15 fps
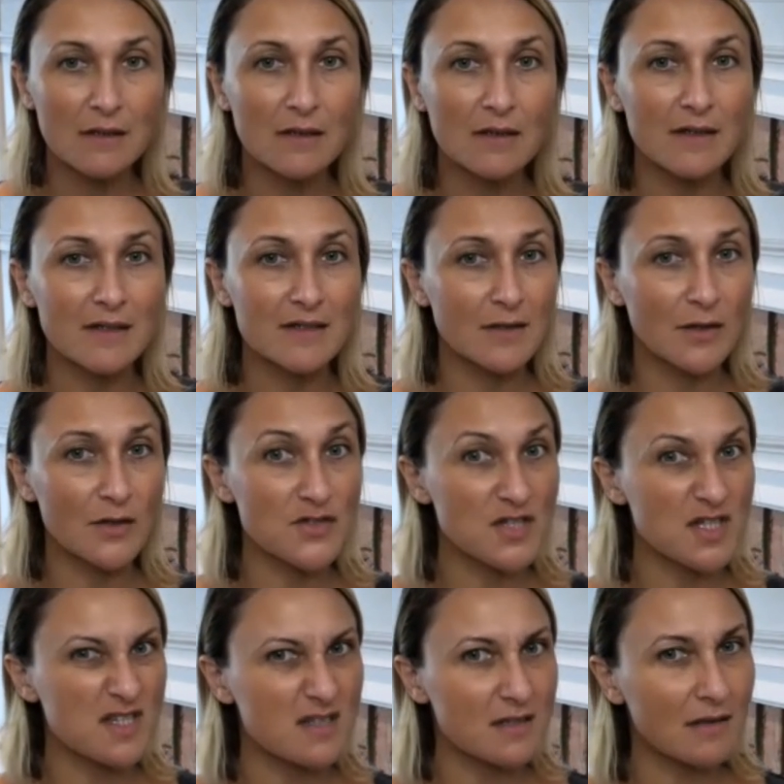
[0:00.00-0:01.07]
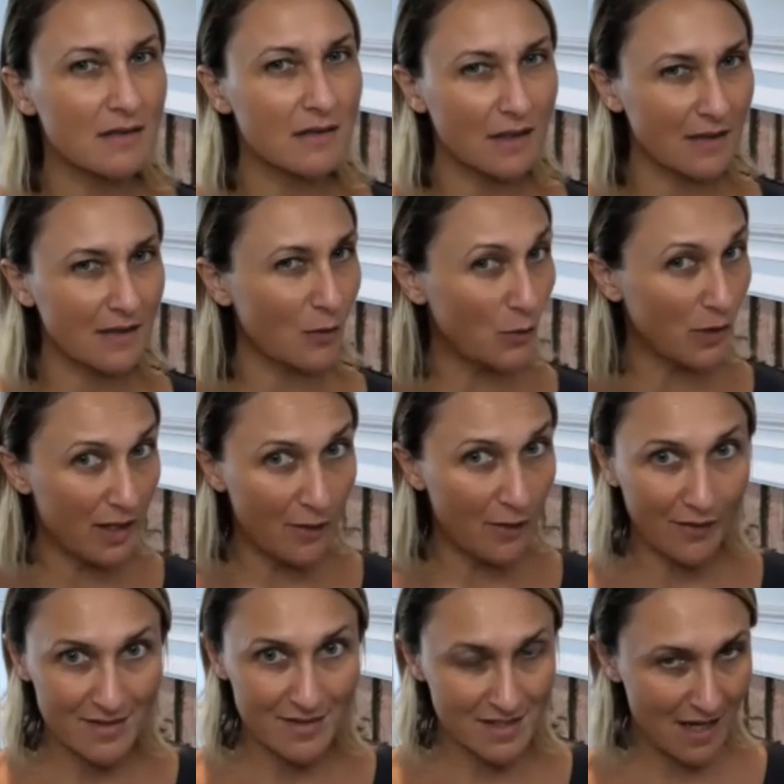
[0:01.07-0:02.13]
Let's not just think that we know
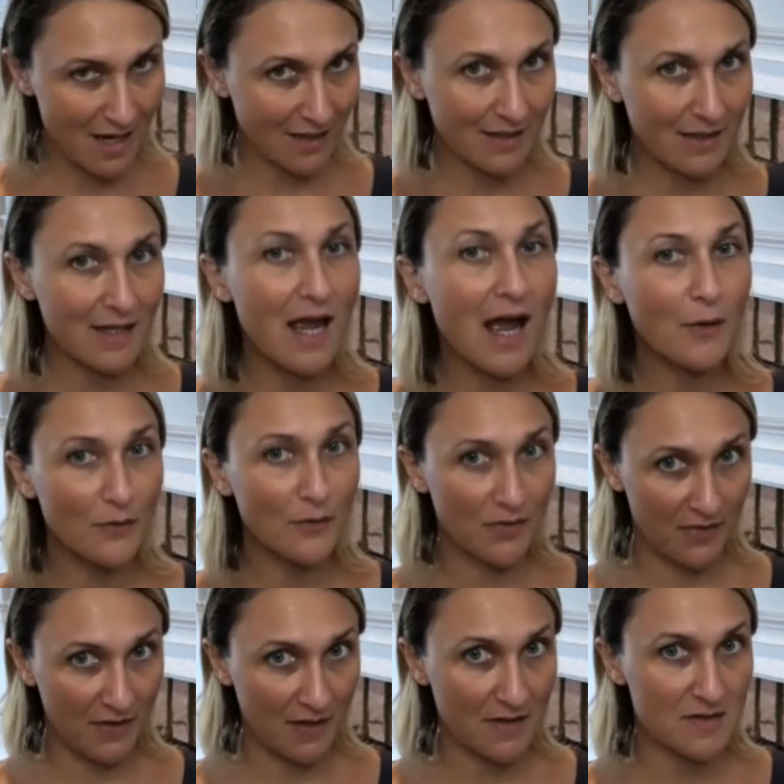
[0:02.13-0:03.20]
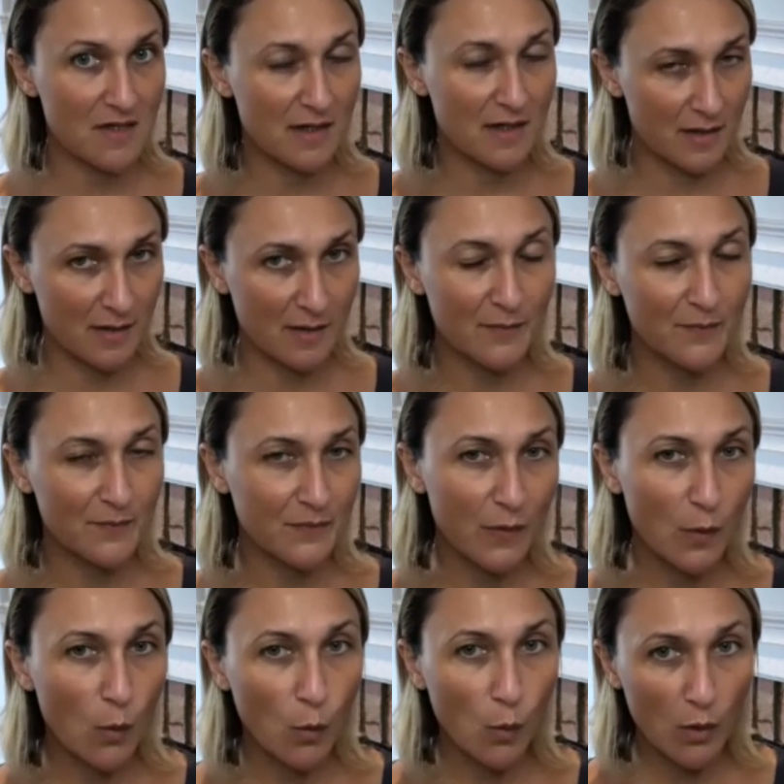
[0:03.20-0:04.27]
exactly how things are
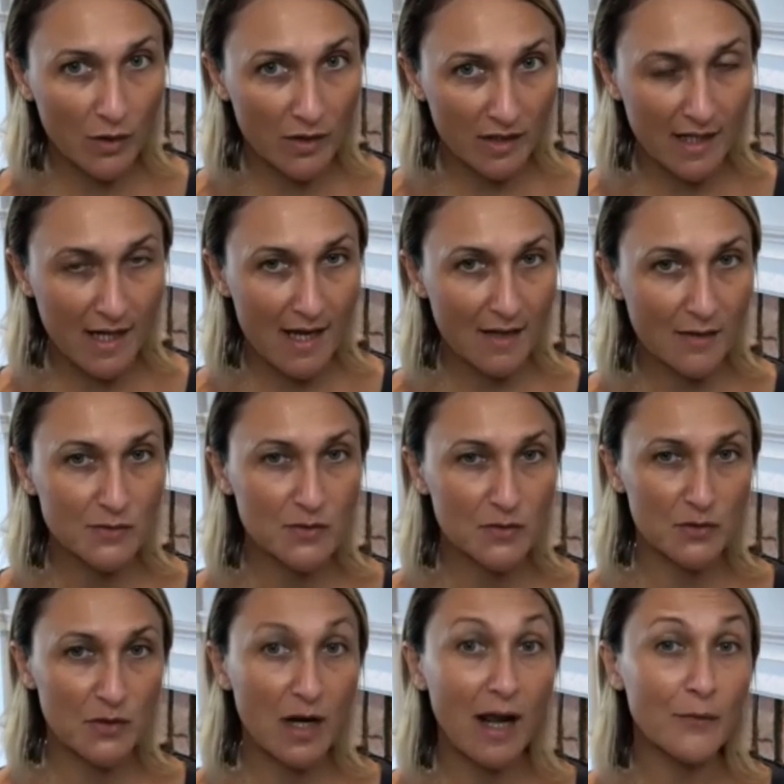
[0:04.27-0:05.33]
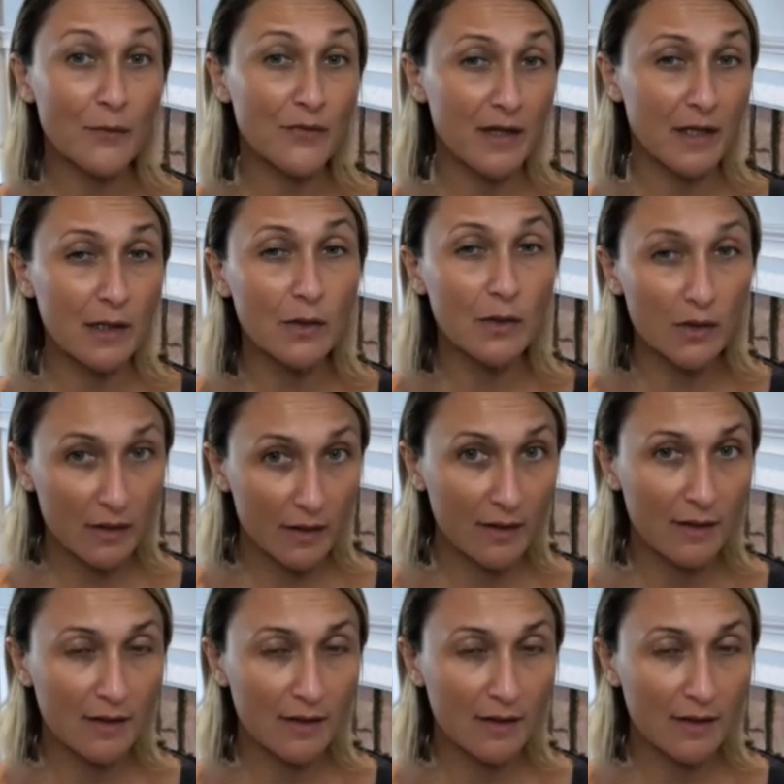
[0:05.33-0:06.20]
working out or how they look.